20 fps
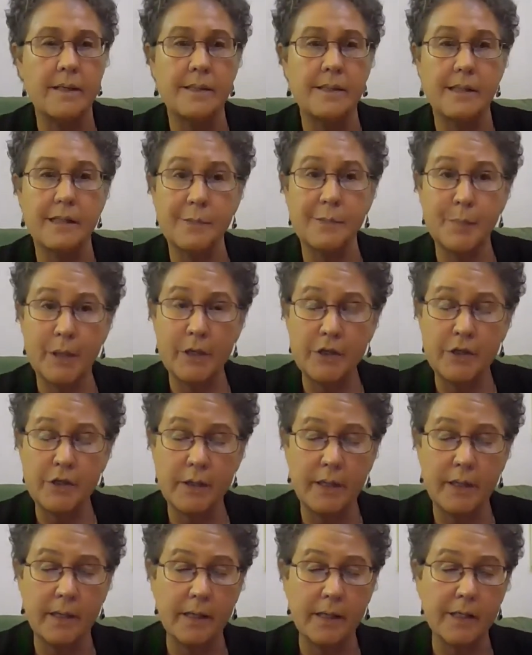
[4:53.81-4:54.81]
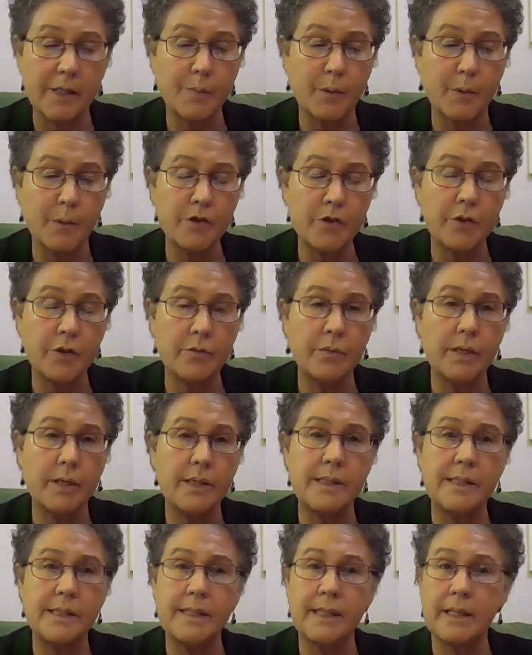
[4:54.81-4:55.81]
Suspension and expulsion
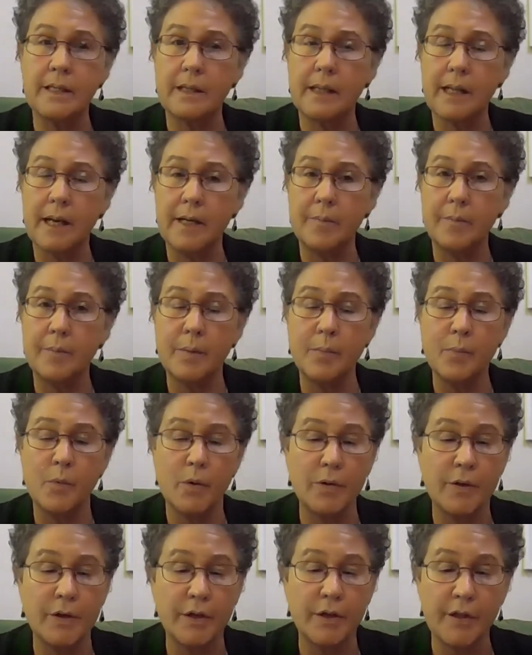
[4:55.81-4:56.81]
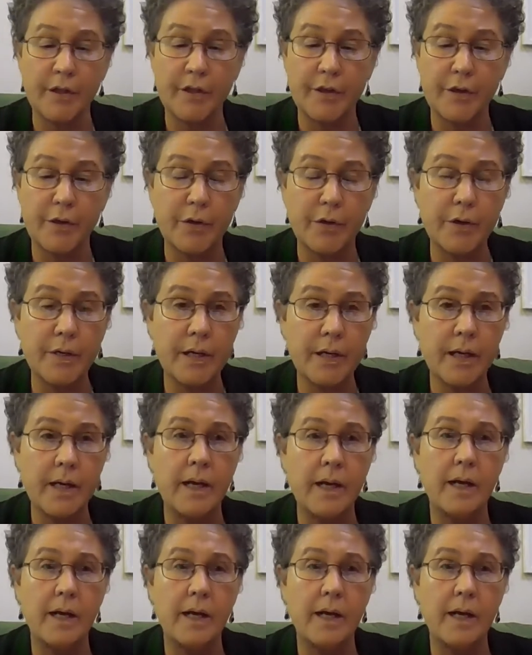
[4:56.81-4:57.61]
rates declined by more than a third